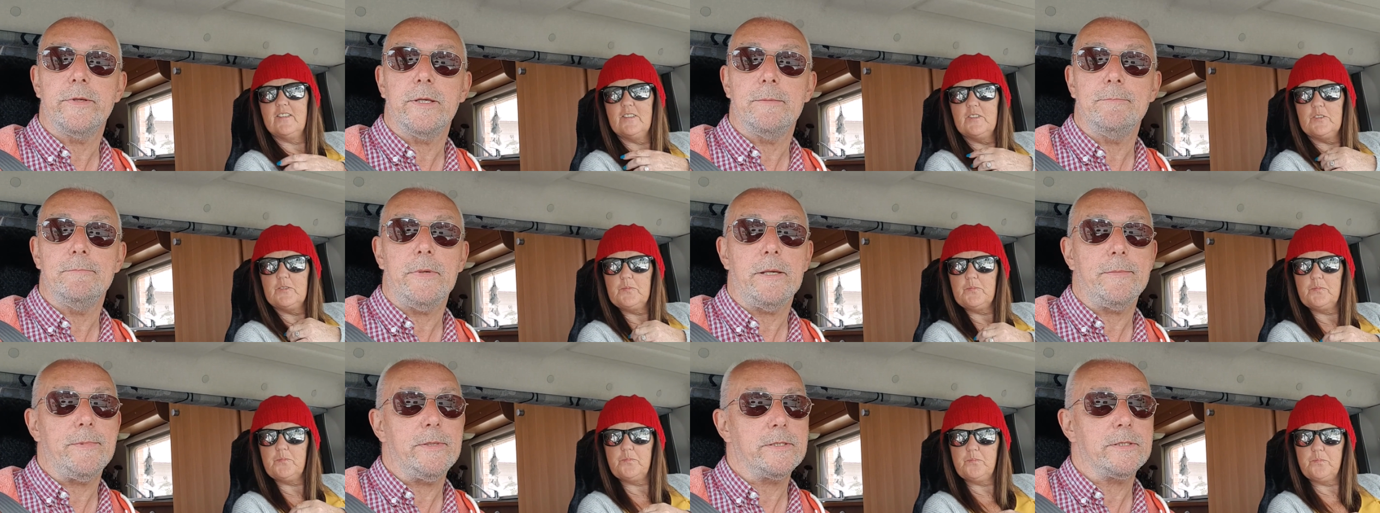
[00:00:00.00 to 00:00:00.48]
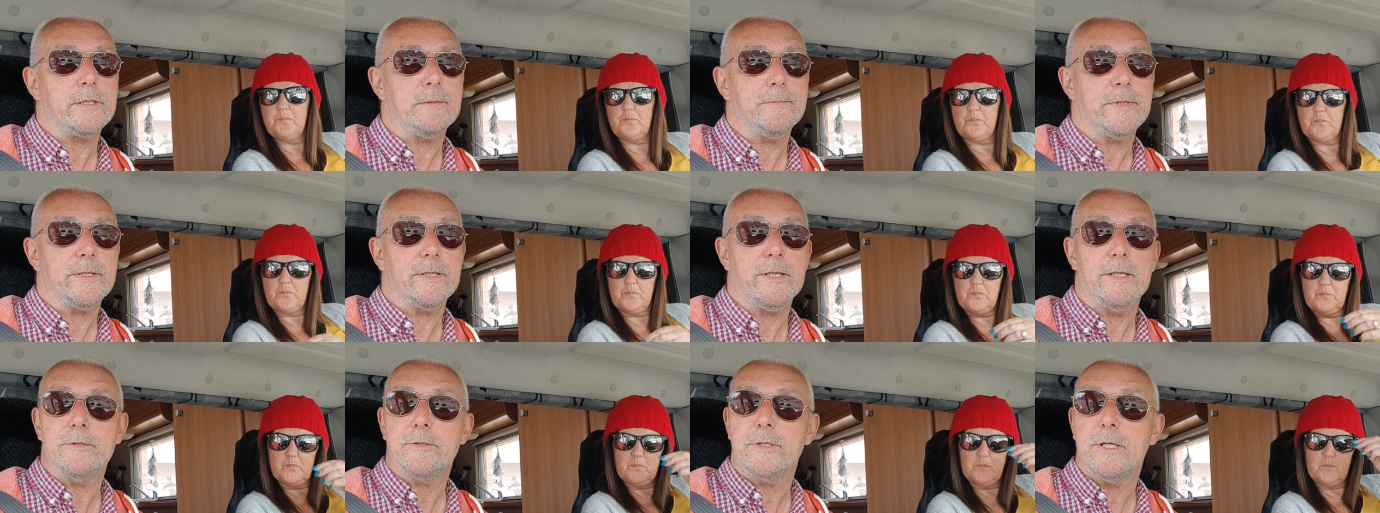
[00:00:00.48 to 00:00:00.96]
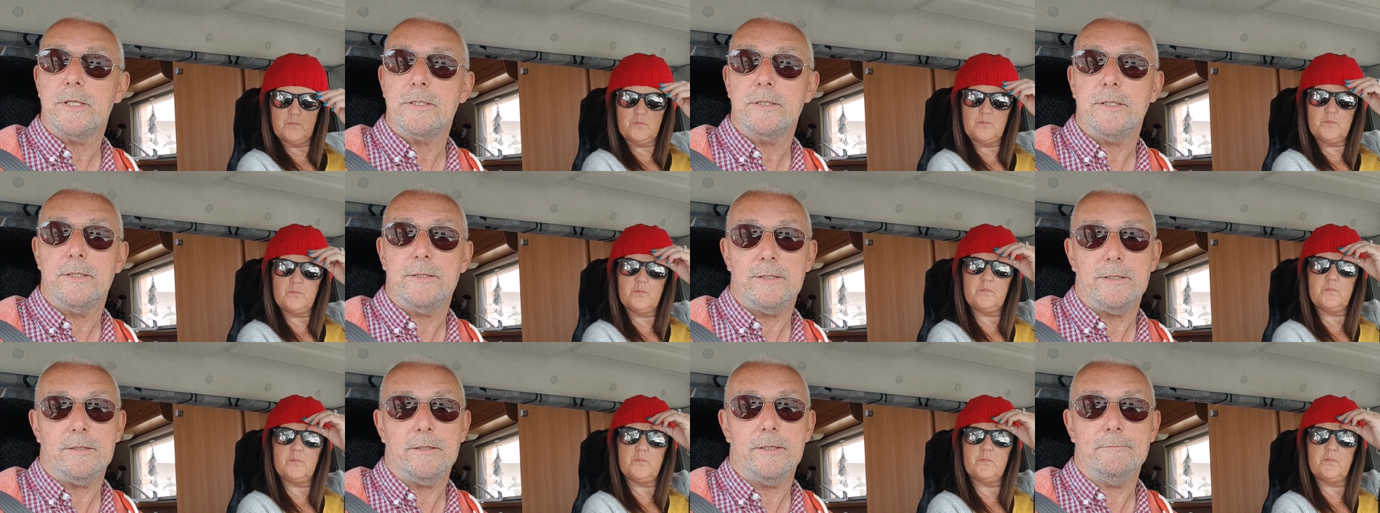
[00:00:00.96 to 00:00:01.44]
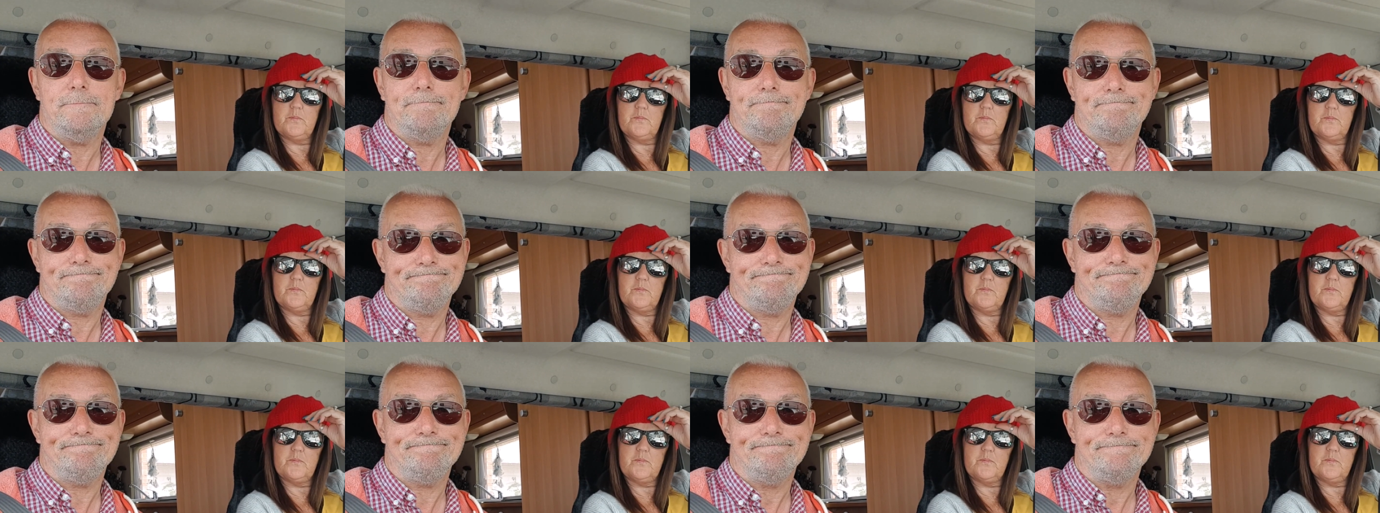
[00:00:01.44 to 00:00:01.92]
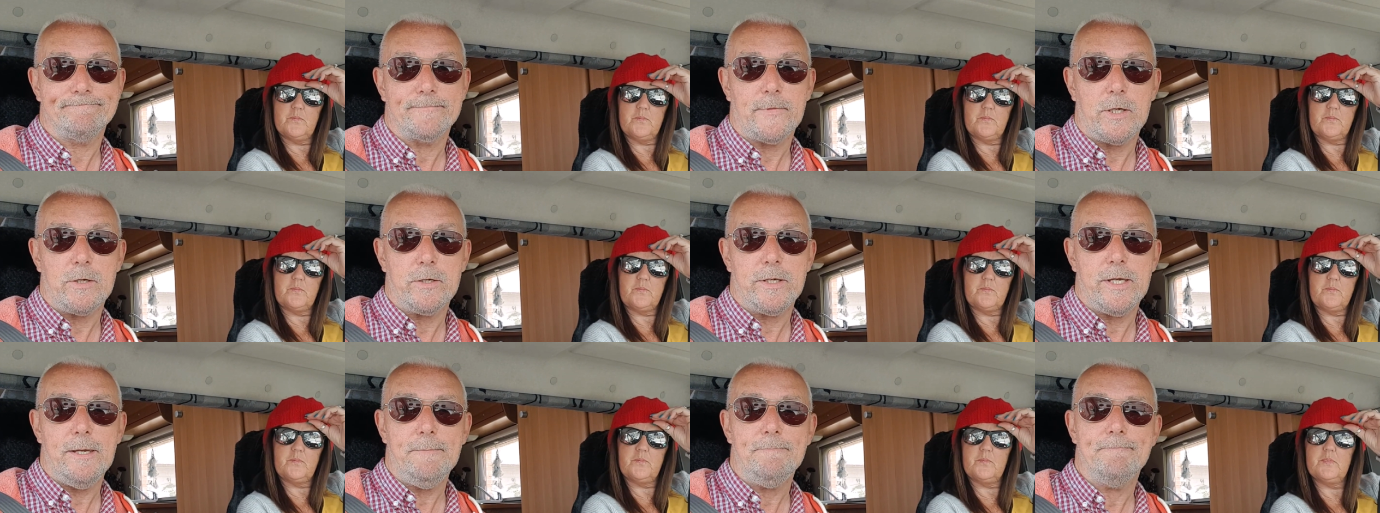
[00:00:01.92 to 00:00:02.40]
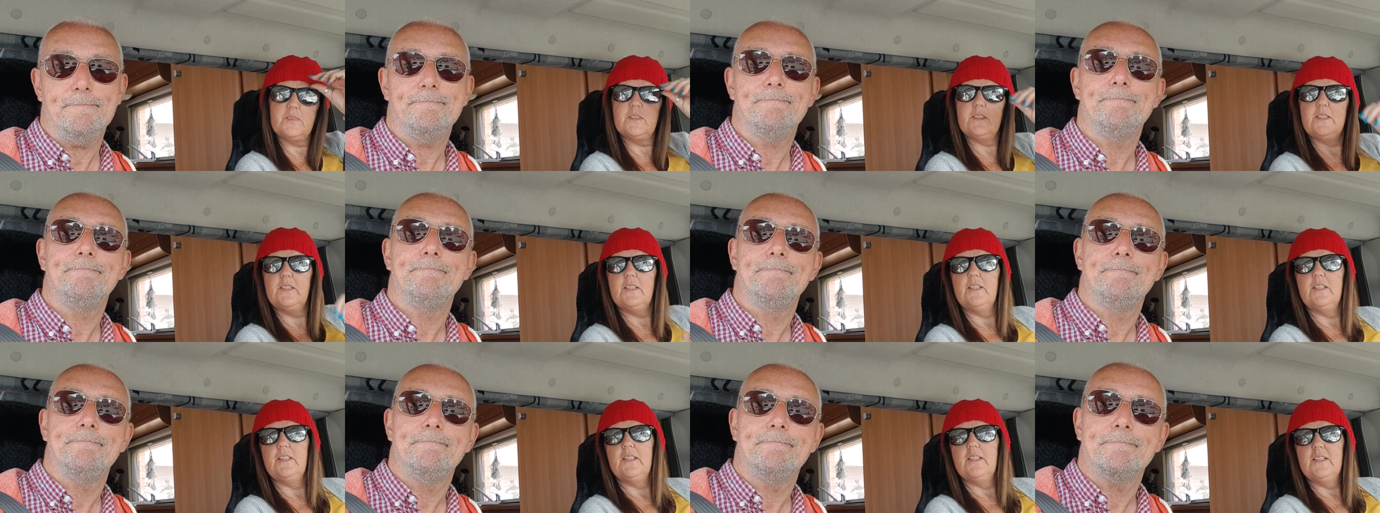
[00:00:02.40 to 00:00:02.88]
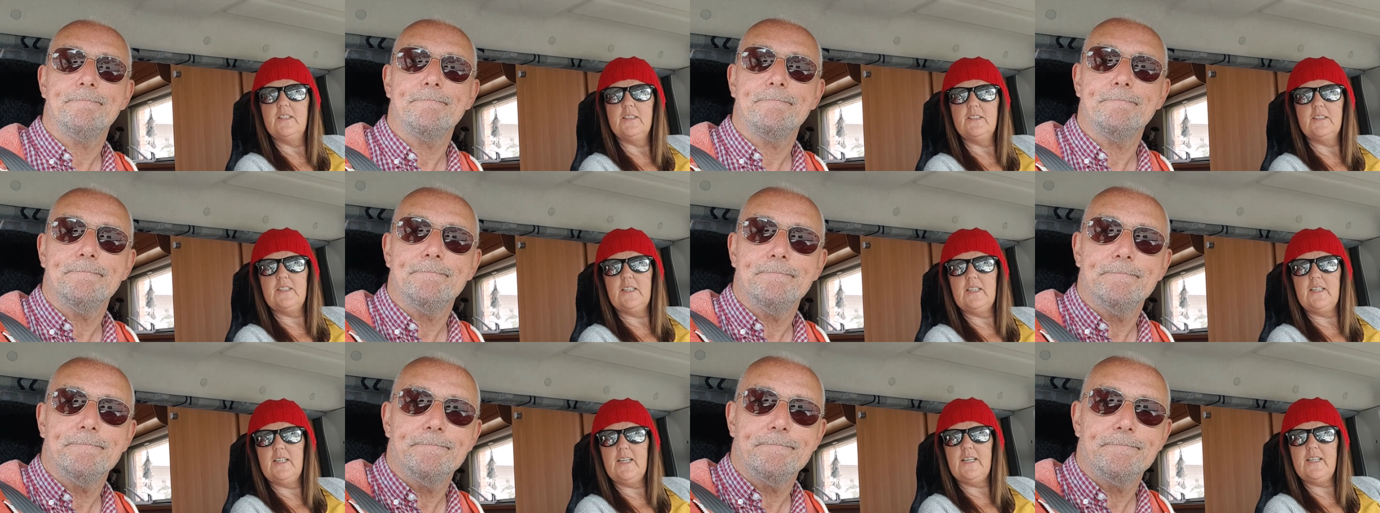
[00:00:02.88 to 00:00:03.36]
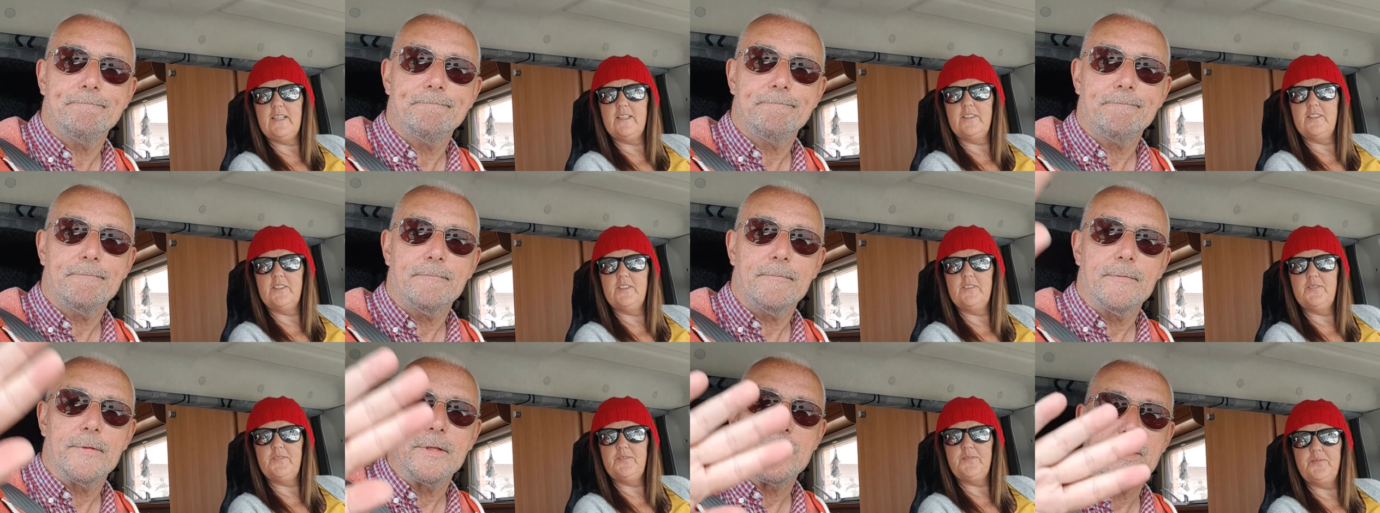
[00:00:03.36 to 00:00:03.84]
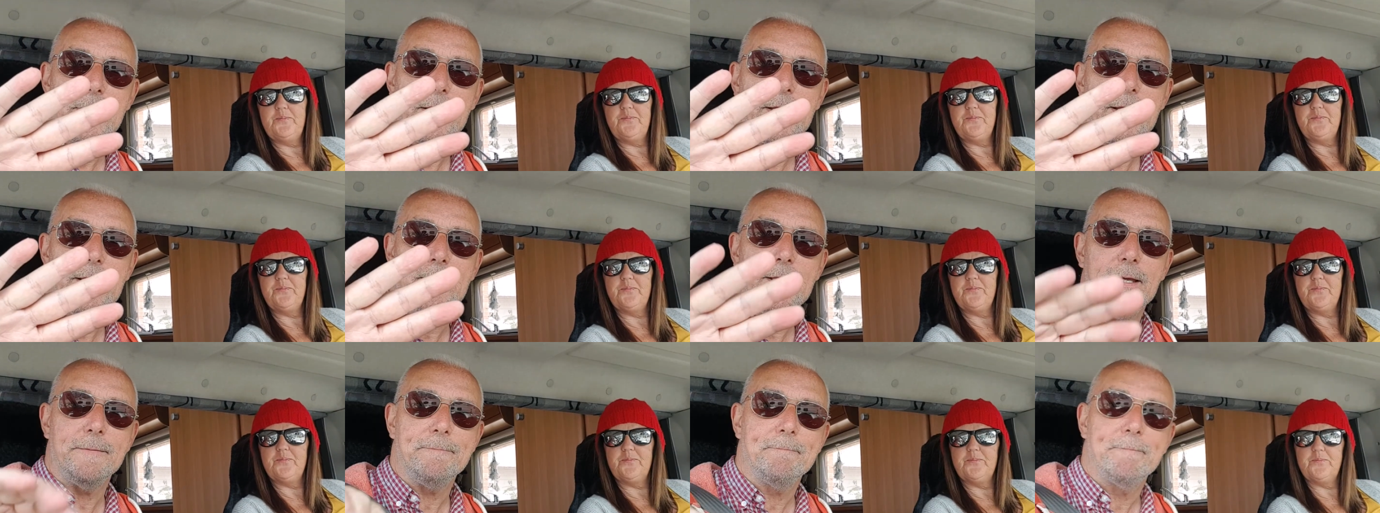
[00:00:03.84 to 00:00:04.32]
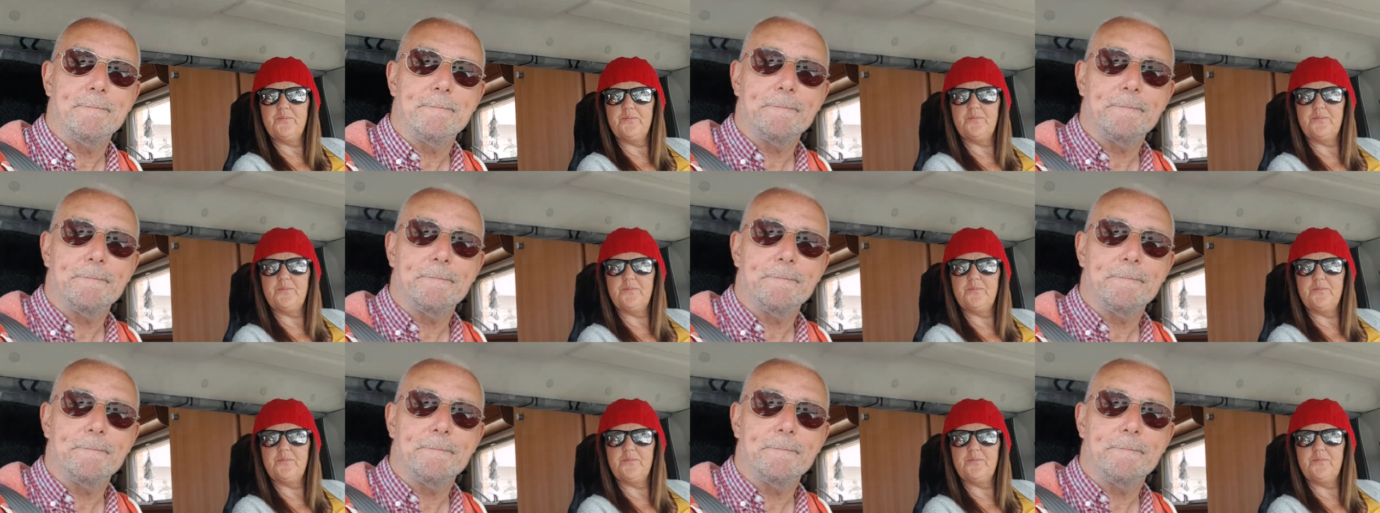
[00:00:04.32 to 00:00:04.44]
Speaker 1: got maybe something interesting to tell you. Okay? See you later. See you then.